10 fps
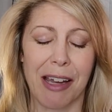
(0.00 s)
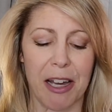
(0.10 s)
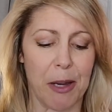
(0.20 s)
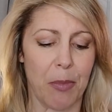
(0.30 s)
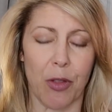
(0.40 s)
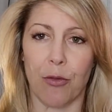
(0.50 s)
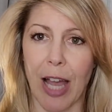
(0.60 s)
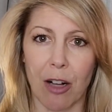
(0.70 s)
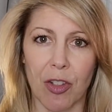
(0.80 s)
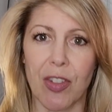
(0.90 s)
Um, the
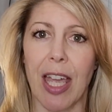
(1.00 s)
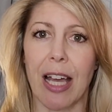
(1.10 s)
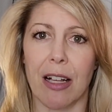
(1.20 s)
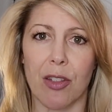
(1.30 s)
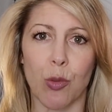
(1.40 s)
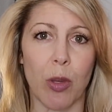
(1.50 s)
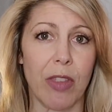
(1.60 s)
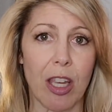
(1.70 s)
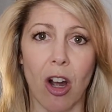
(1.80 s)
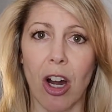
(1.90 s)
vowel sounds with
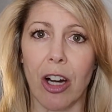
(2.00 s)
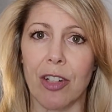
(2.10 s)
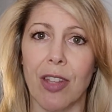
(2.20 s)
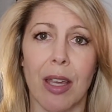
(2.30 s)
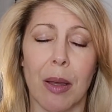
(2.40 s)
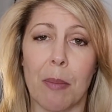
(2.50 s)
the R's